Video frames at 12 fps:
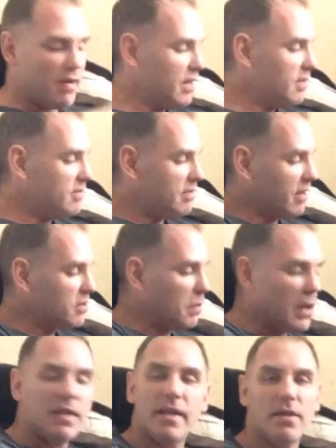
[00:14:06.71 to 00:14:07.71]
I didn't
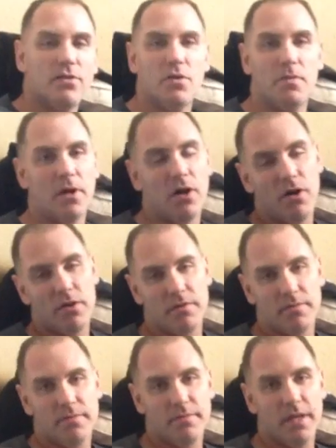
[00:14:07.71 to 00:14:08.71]
explain that to him at all.
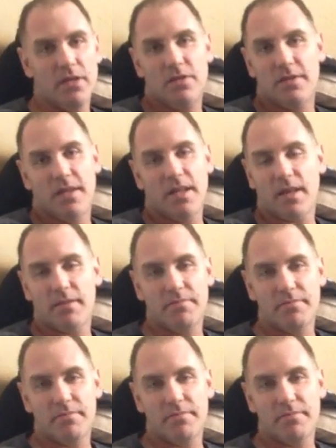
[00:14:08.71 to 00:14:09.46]
He just did it.